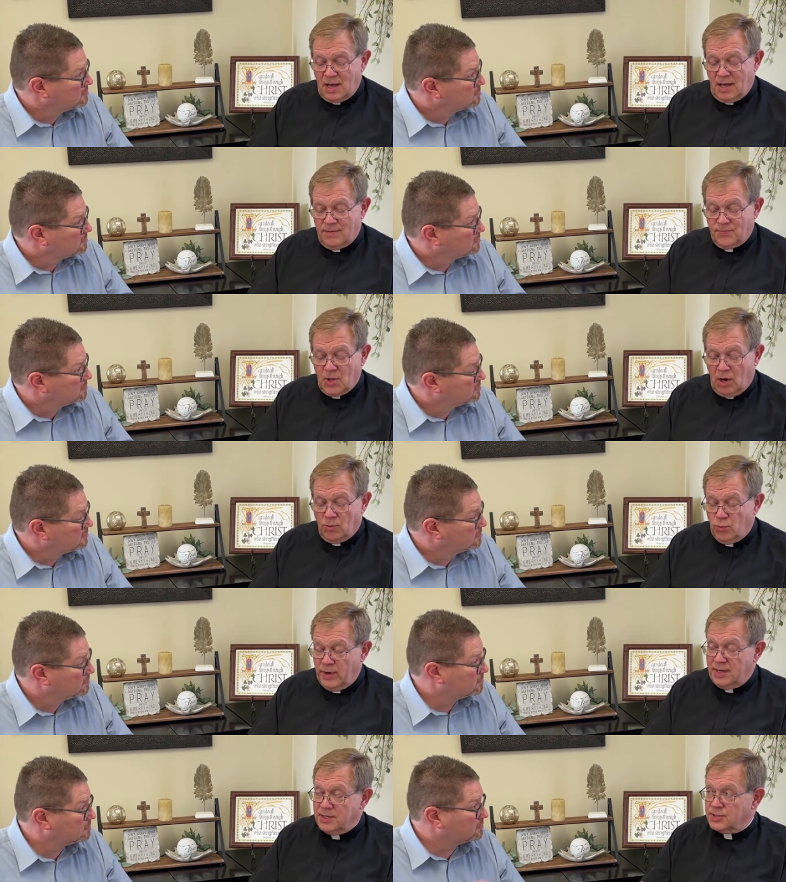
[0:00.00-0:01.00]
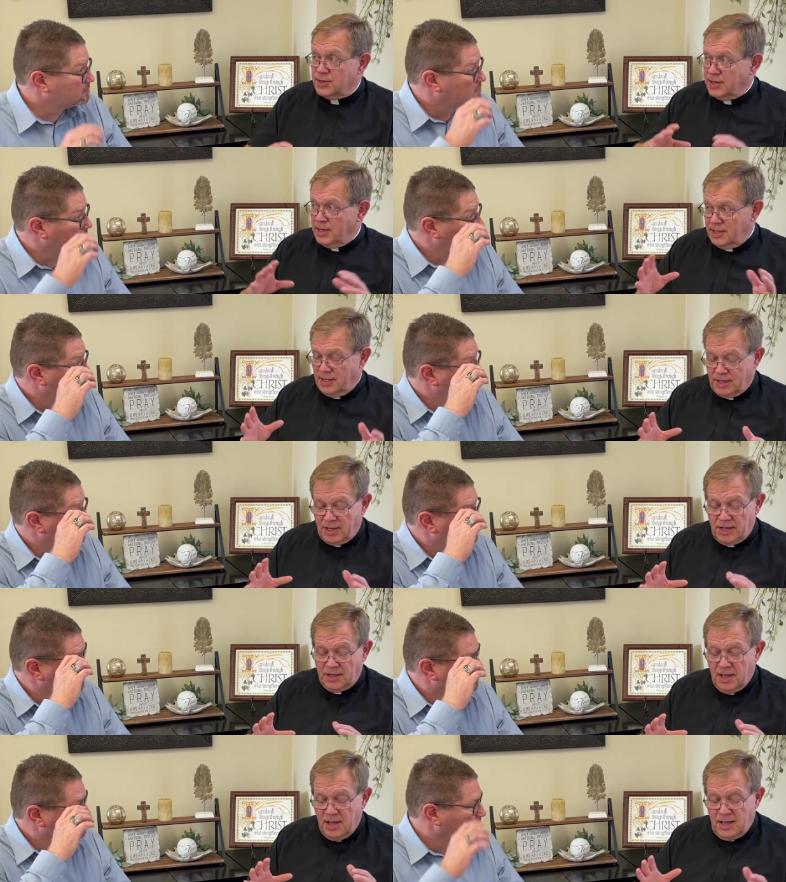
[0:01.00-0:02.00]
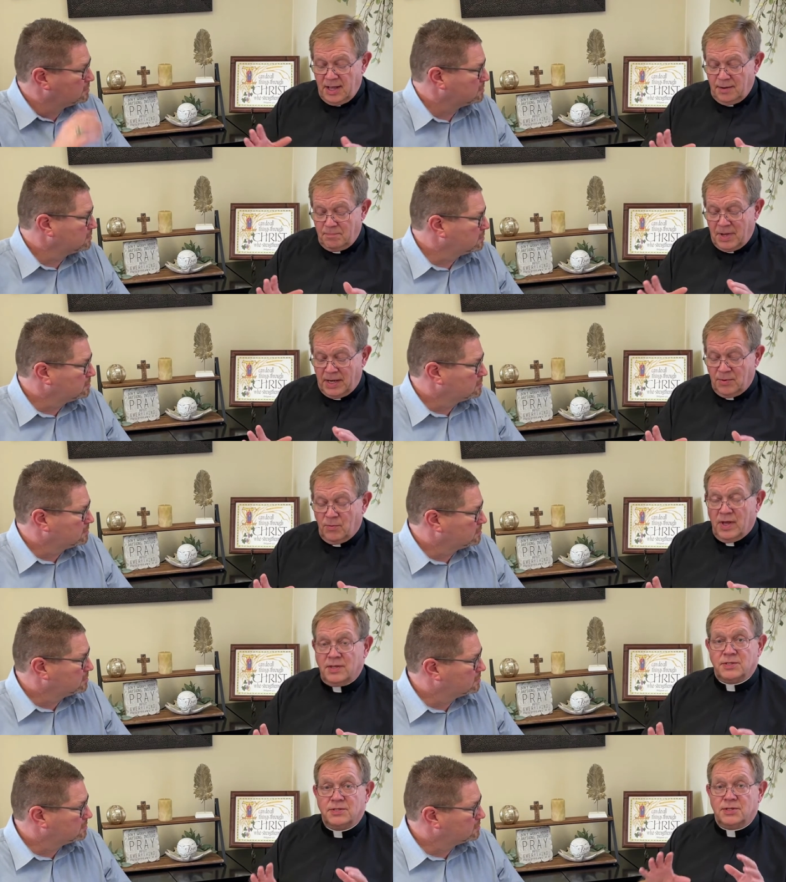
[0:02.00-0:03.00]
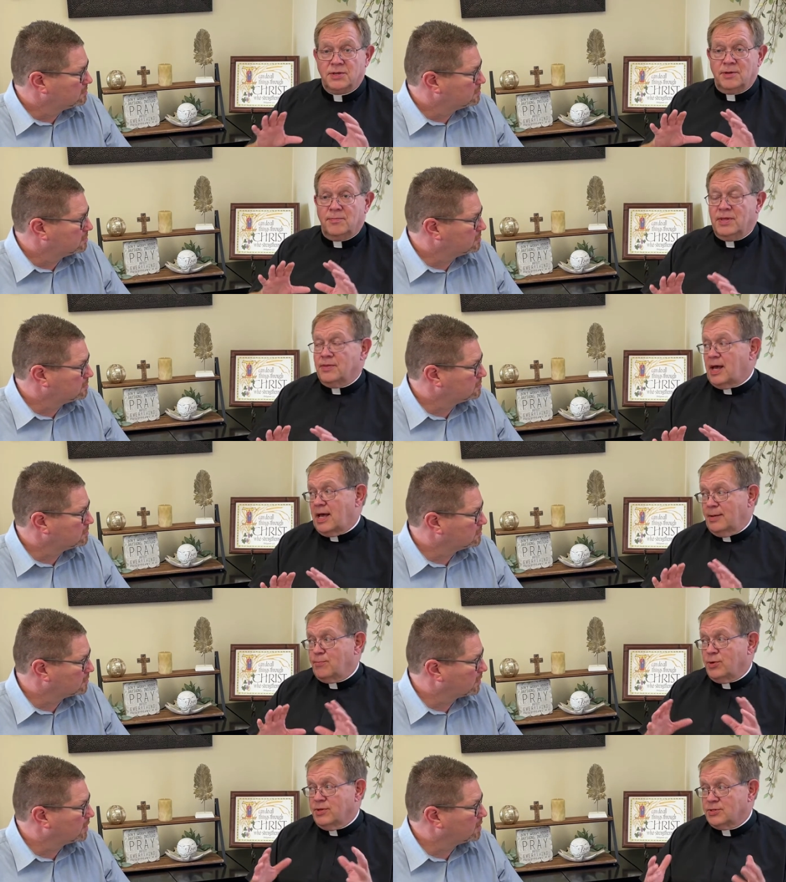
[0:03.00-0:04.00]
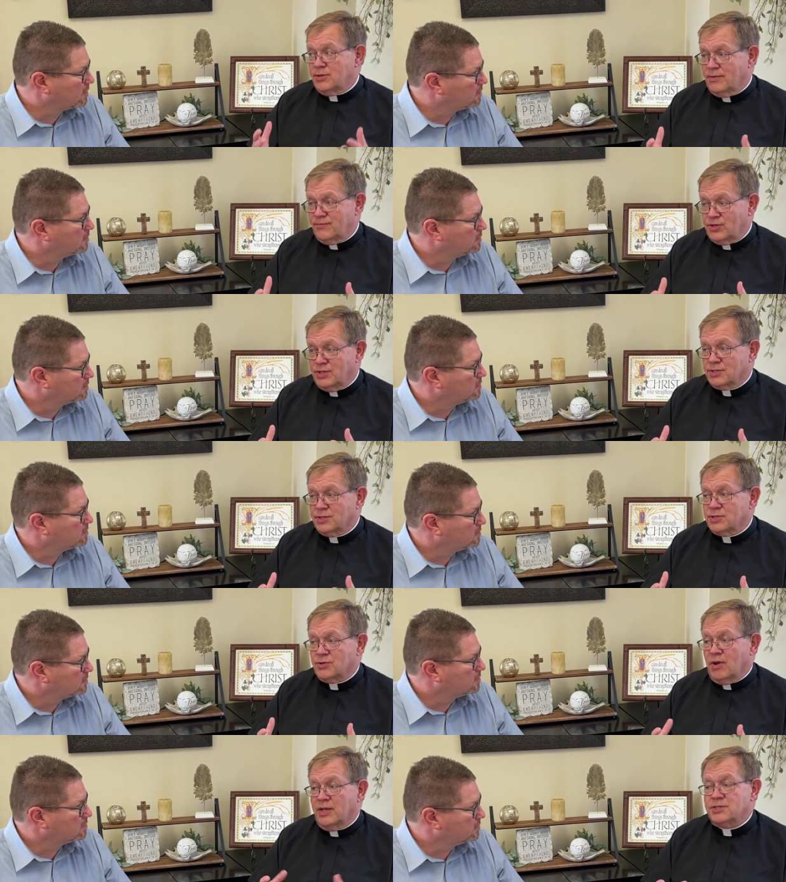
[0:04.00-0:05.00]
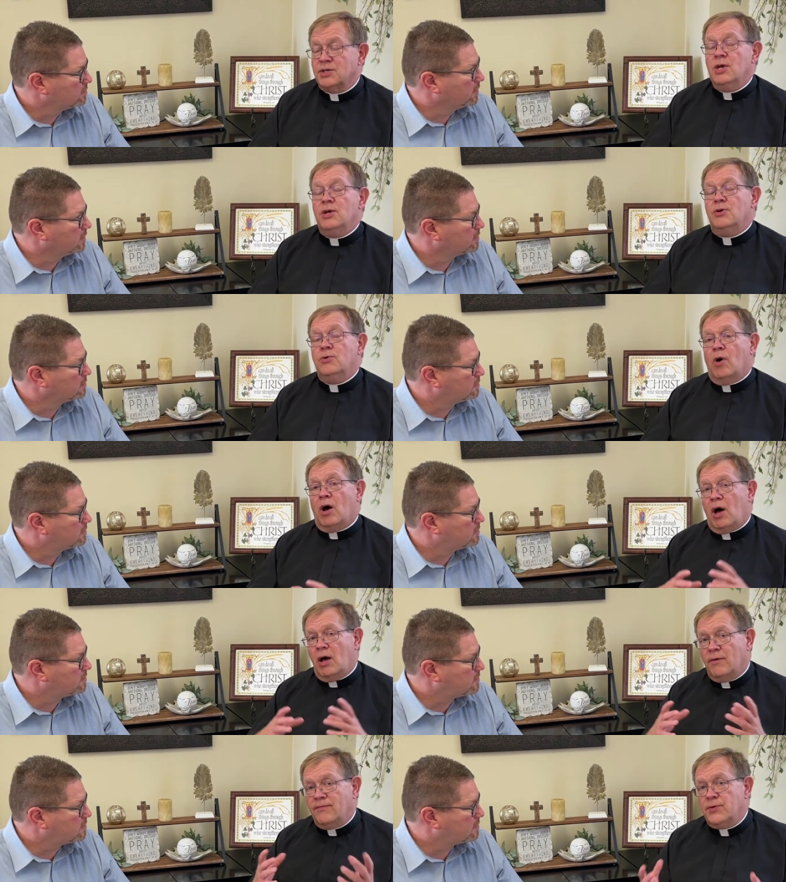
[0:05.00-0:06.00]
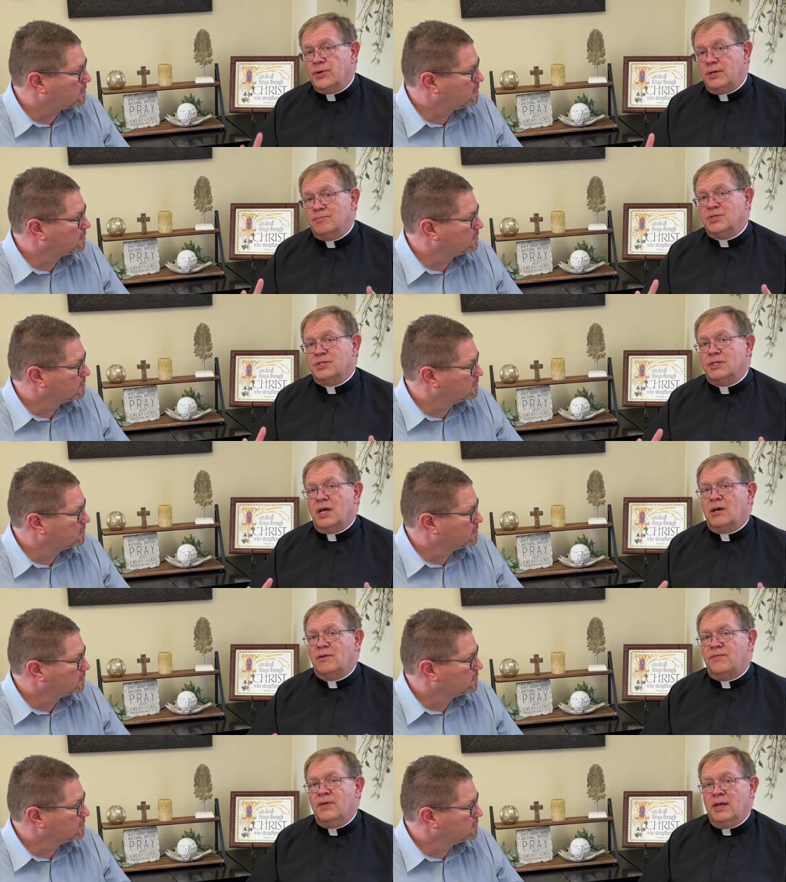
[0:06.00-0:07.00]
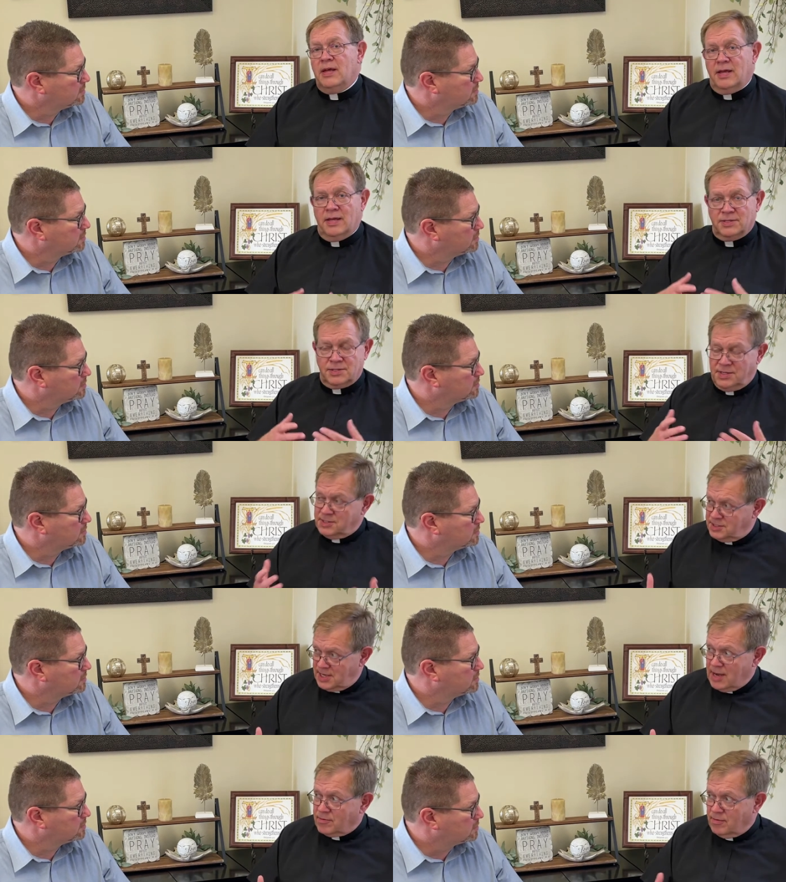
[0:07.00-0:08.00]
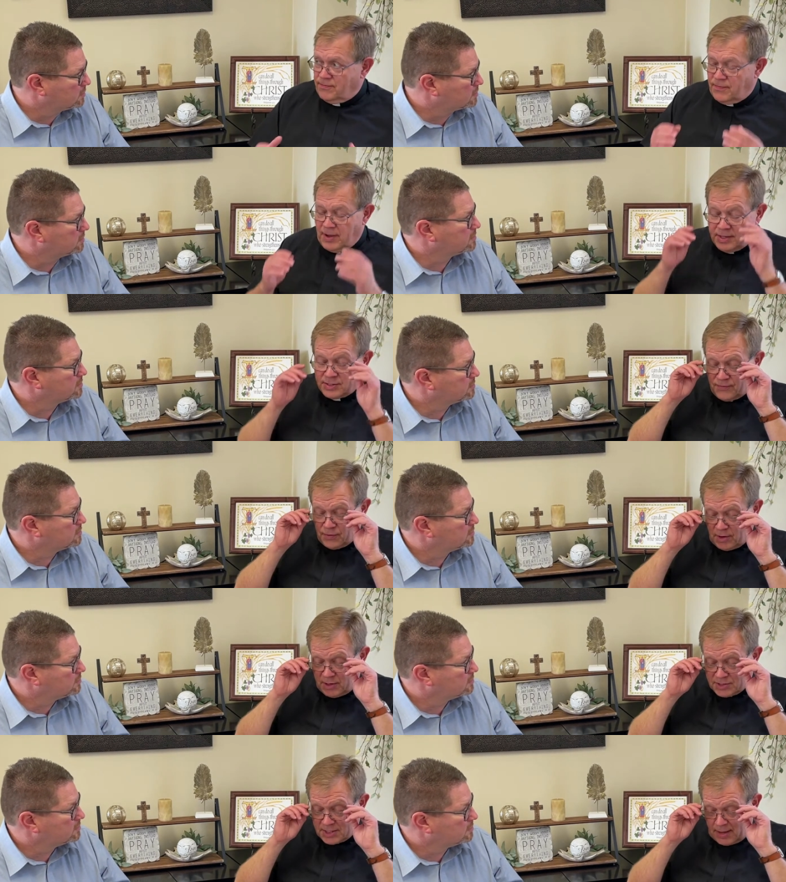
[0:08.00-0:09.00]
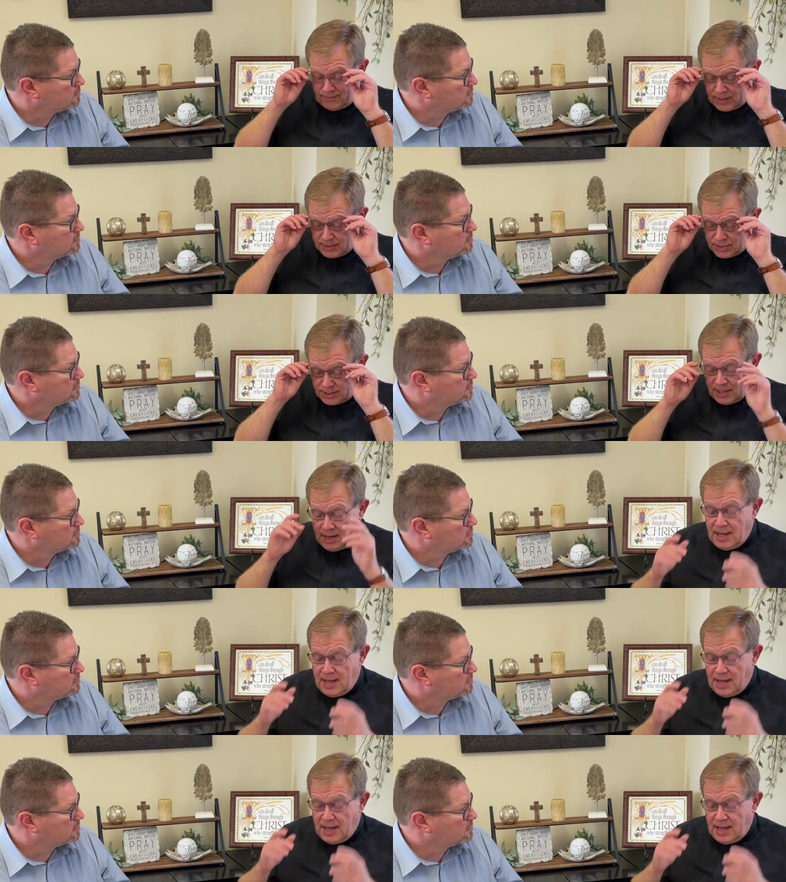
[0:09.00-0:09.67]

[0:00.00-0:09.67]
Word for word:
Speaker 1: uh, our readings are going to hit on in many ways is going to be the high priesthood of Jesus Christ, who offered himself as the sacrifice for our salvation